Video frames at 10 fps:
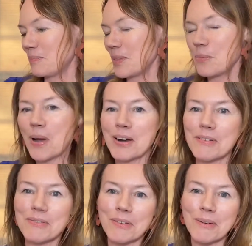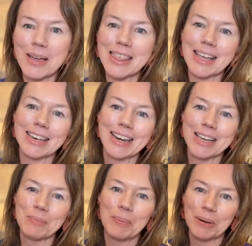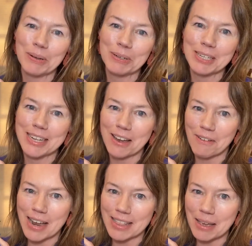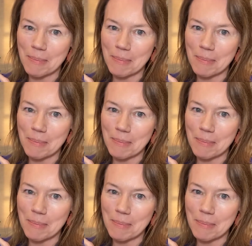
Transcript: wonderful the way they collect blue to decorate their